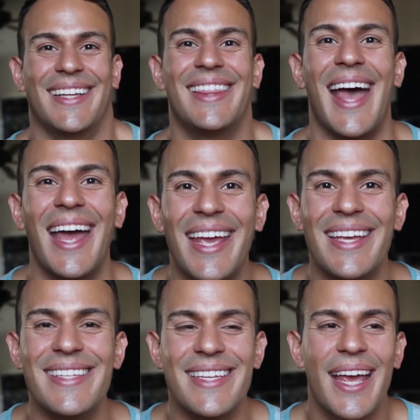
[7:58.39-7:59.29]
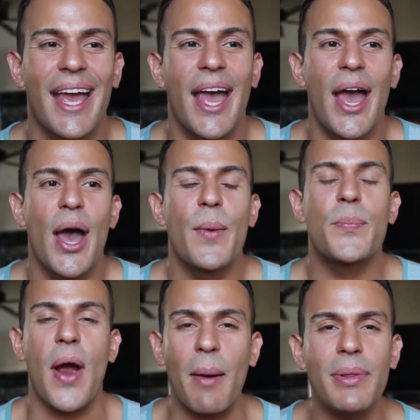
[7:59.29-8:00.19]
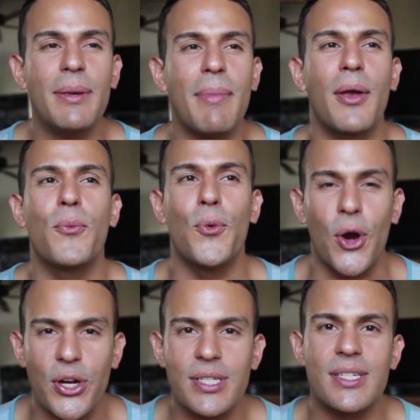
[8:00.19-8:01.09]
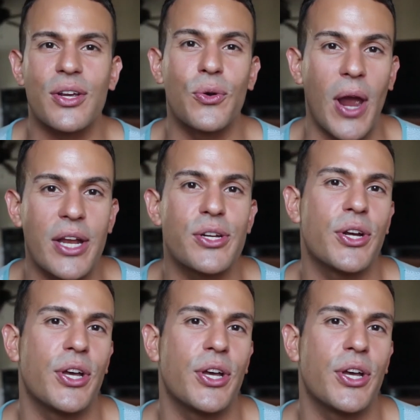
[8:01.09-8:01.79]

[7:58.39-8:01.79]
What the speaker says: That is probably my worst Grindr